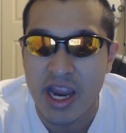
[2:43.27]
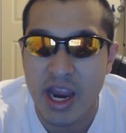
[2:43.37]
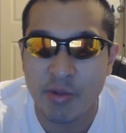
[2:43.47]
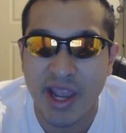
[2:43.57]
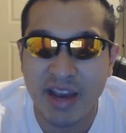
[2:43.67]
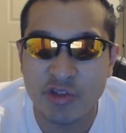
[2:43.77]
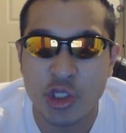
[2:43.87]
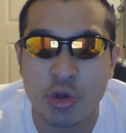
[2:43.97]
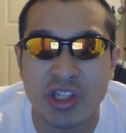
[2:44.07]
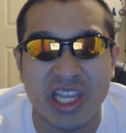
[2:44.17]
And we have
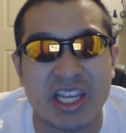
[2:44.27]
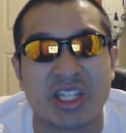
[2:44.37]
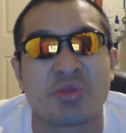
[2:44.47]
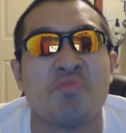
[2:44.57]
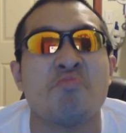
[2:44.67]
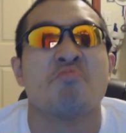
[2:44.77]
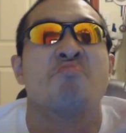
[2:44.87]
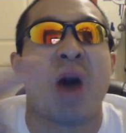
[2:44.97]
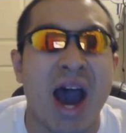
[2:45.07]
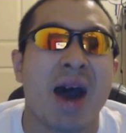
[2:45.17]
to it that his
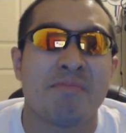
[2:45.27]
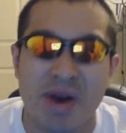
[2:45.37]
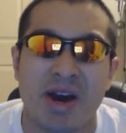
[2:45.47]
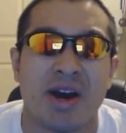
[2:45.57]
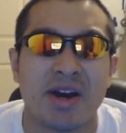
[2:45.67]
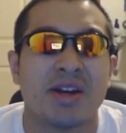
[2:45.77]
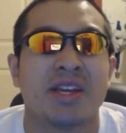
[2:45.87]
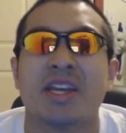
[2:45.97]
mama